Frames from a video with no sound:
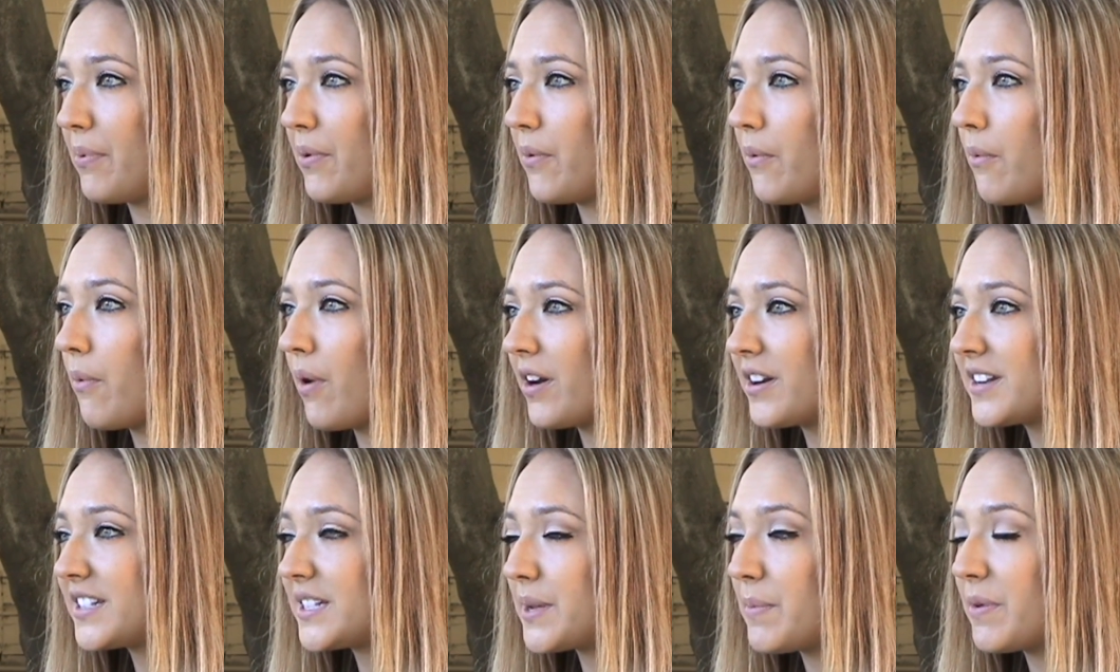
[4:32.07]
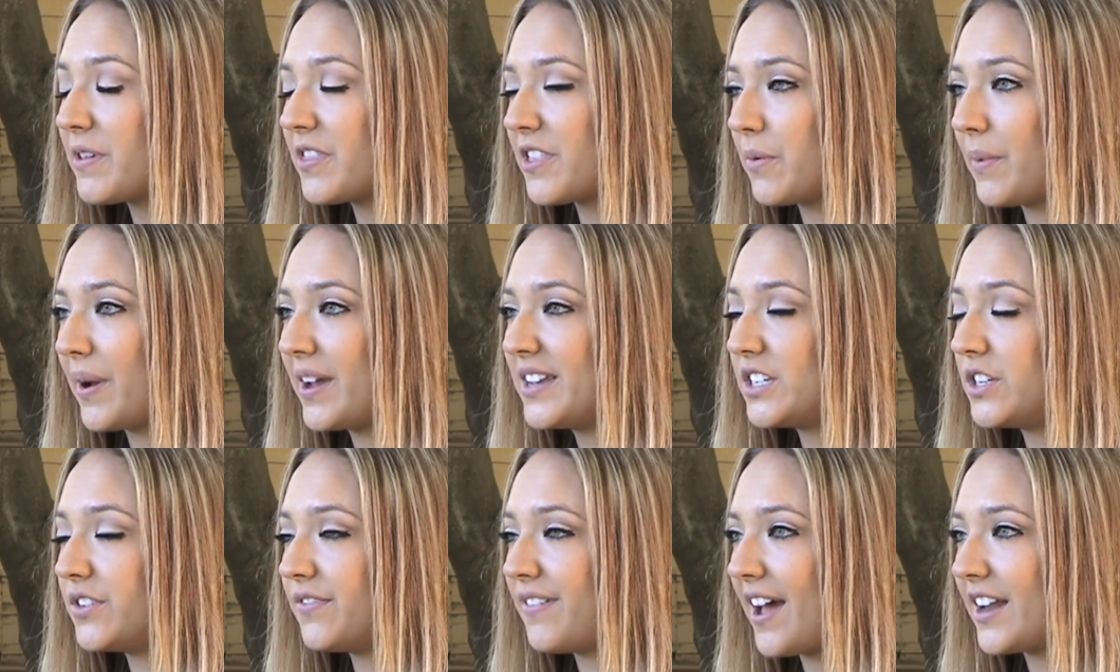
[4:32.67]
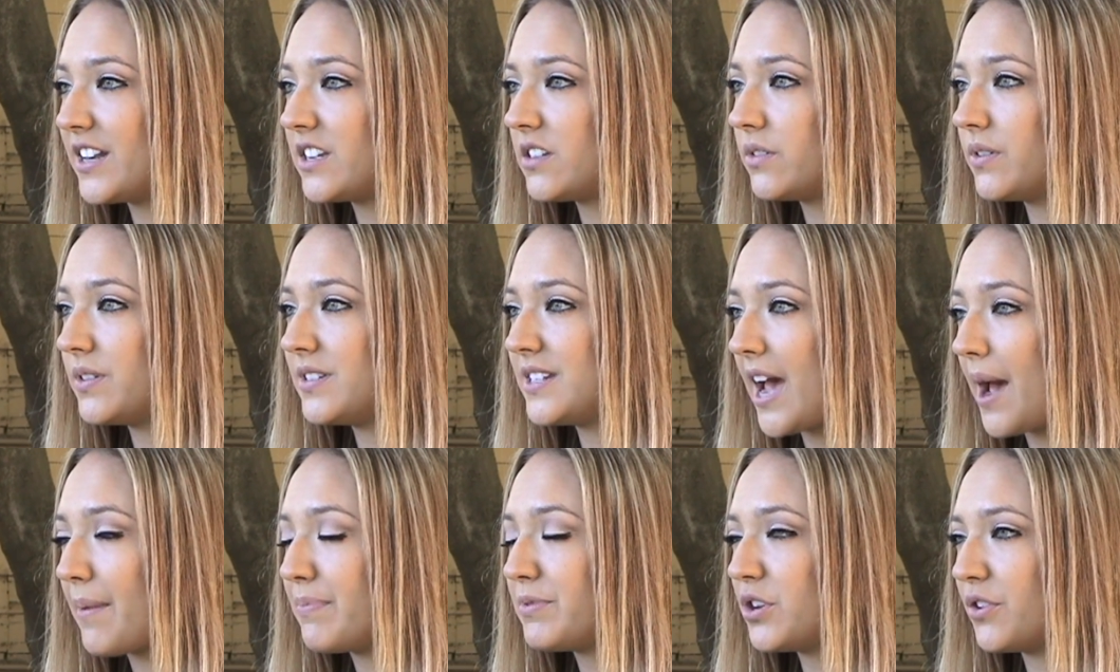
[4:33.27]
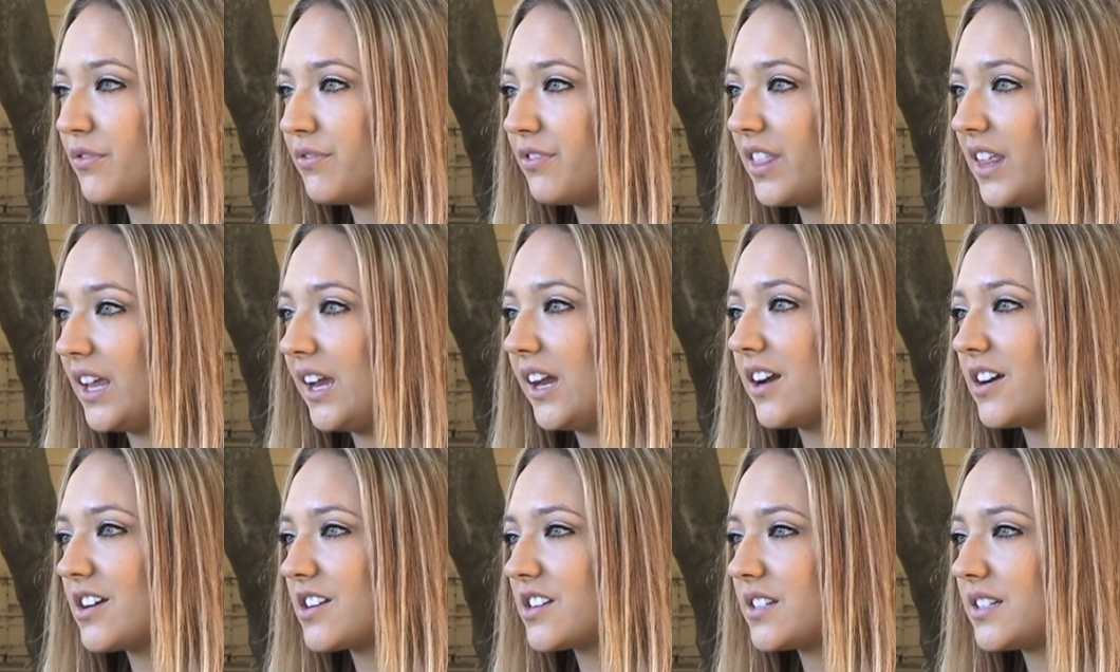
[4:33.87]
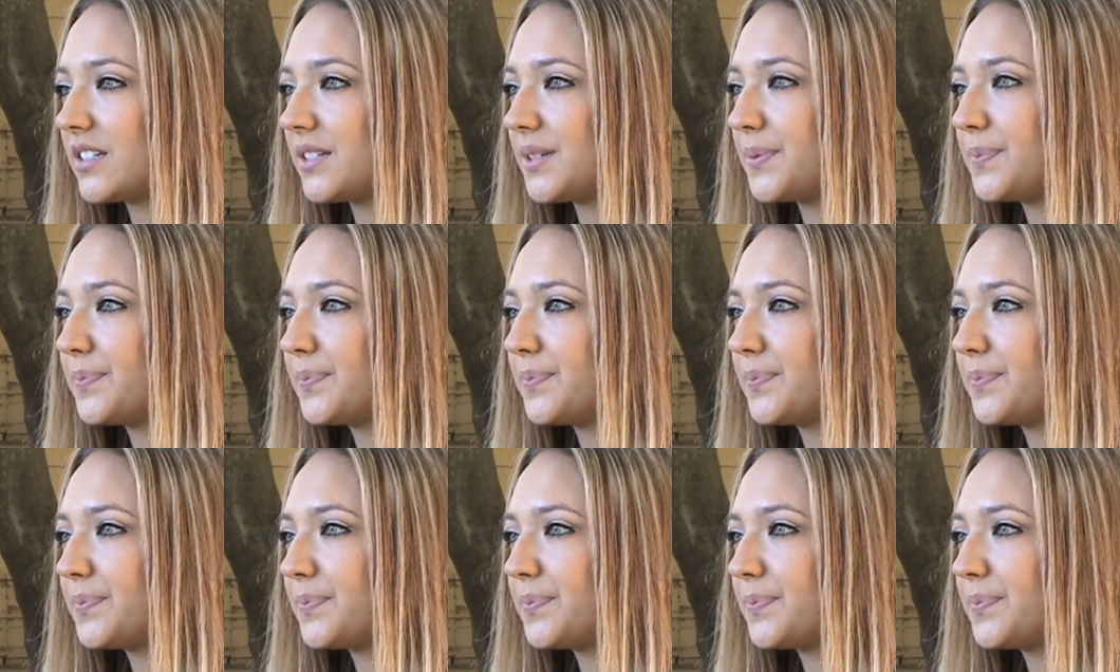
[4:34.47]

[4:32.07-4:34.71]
What are some of the ways you've had to adapt over the years?